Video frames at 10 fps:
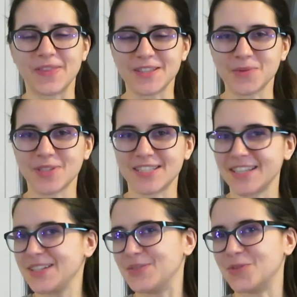This was
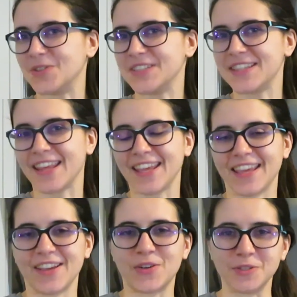it for
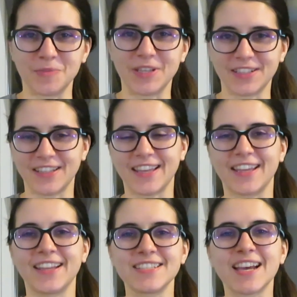the oatmeal
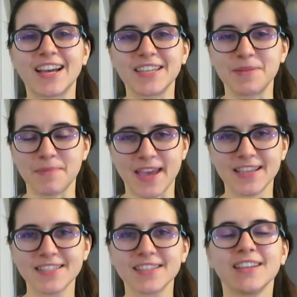and honey
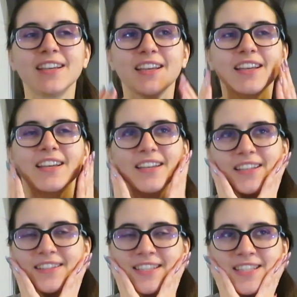mask.
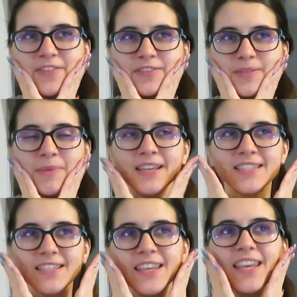This left my
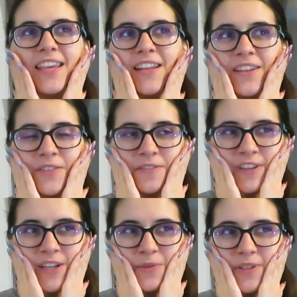skin
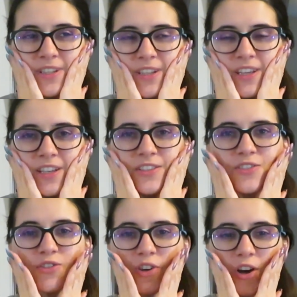very
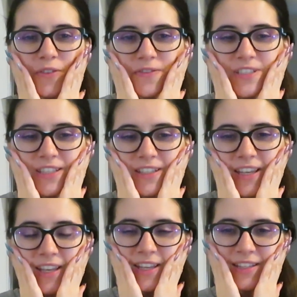soft
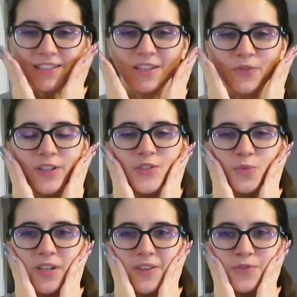and it
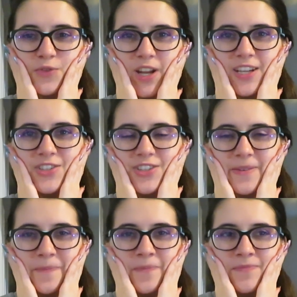feels really
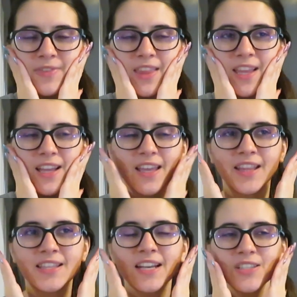fresh.
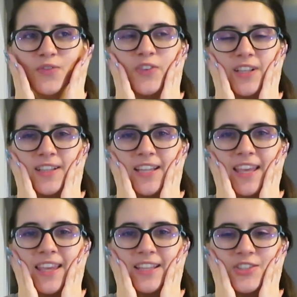It does feel
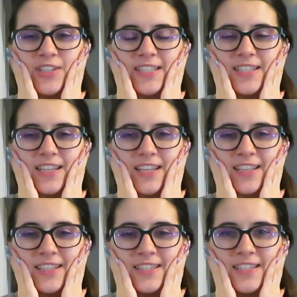like it just
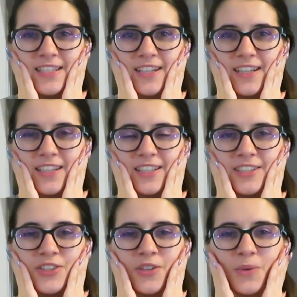needs,
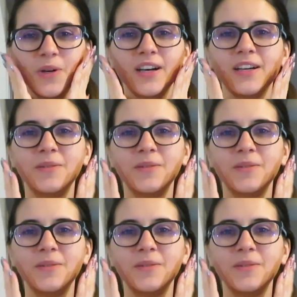you know,